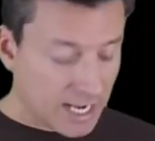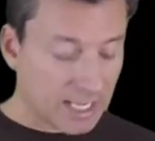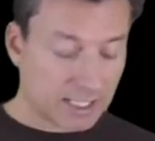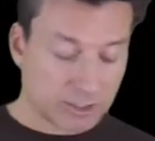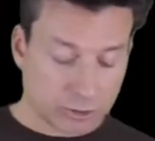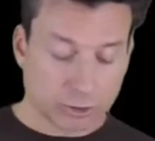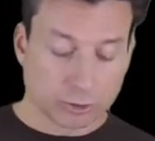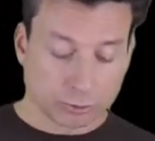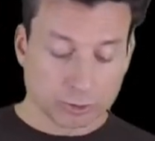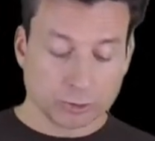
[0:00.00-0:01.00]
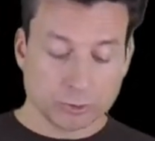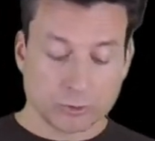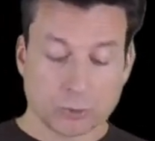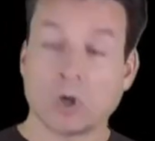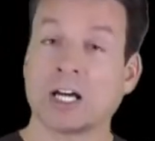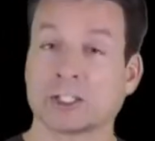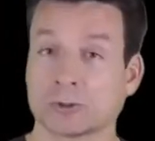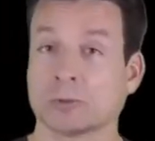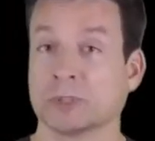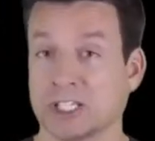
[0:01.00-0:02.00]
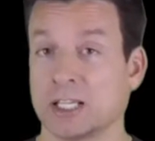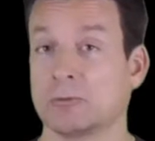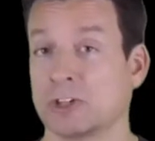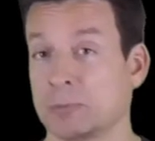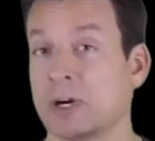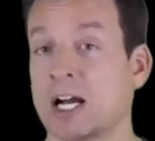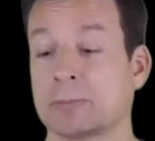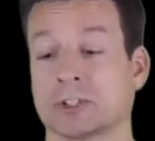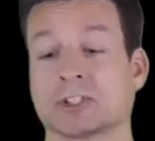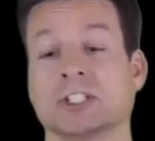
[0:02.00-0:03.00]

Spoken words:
And GRU the Wanderer became very popular.